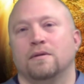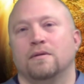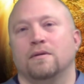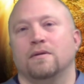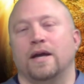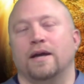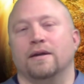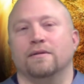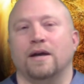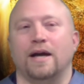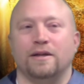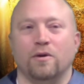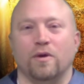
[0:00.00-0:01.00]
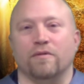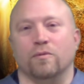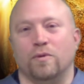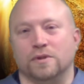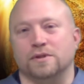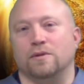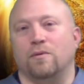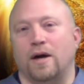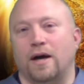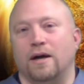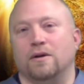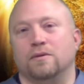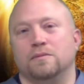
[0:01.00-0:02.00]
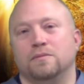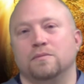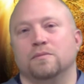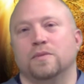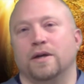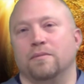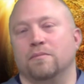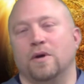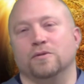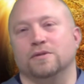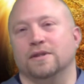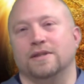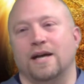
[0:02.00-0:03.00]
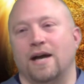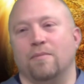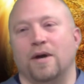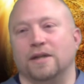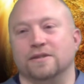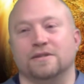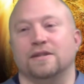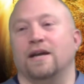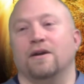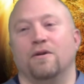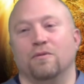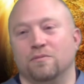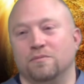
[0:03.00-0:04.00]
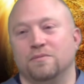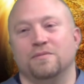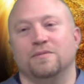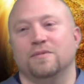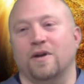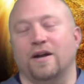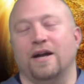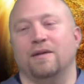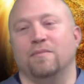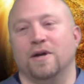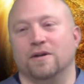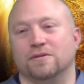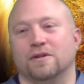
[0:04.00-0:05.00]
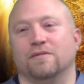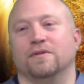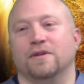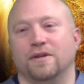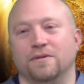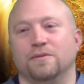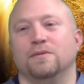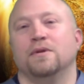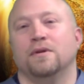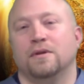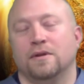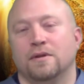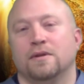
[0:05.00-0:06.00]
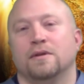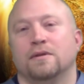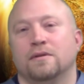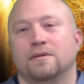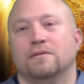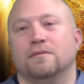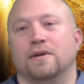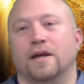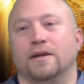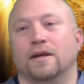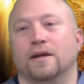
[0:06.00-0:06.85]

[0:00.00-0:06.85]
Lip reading: And I'd go every once in a while, but most of the time I'd just stay home. Thought I had better stuff to do. And